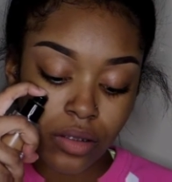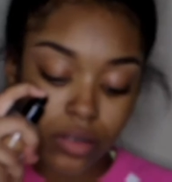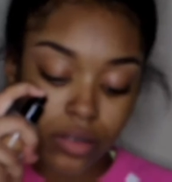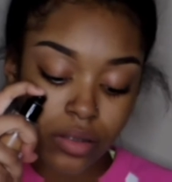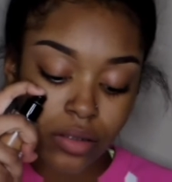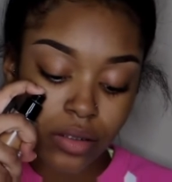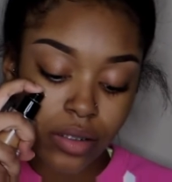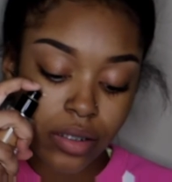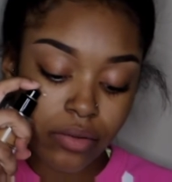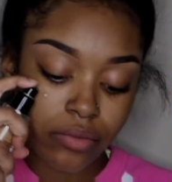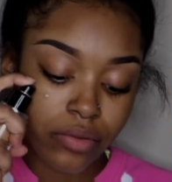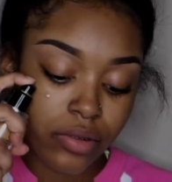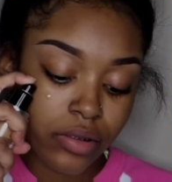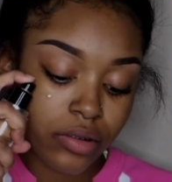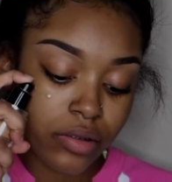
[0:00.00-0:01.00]
Now
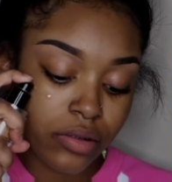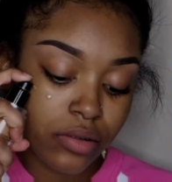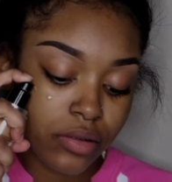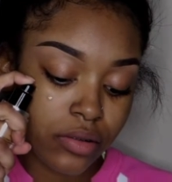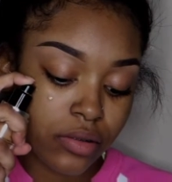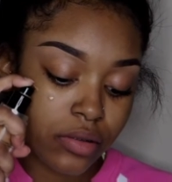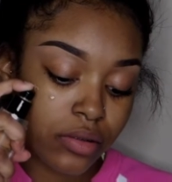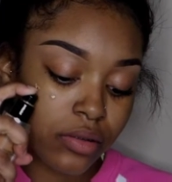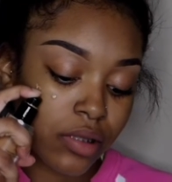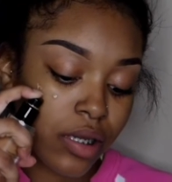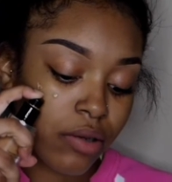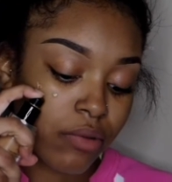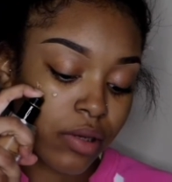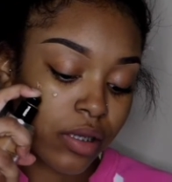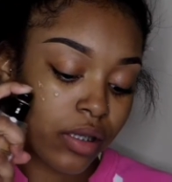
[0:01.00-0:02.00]
this is how
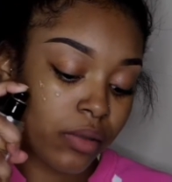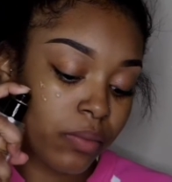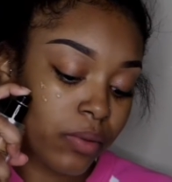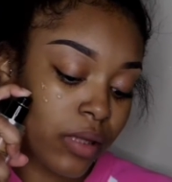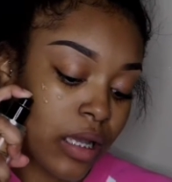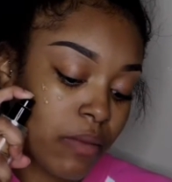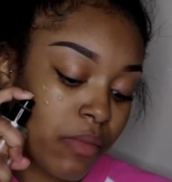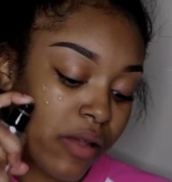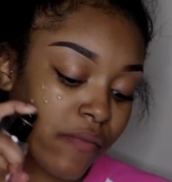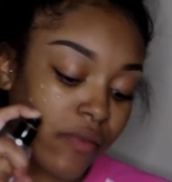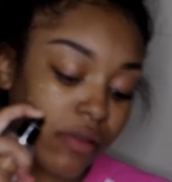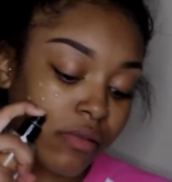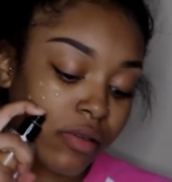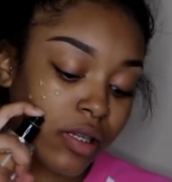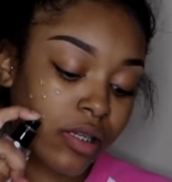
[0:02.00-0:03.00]
I apply my
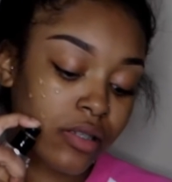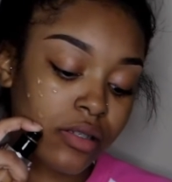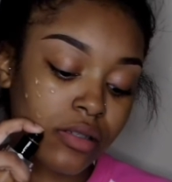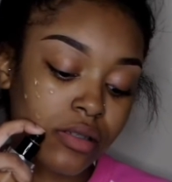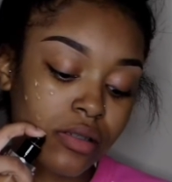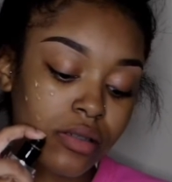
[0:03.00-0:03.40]
foundation.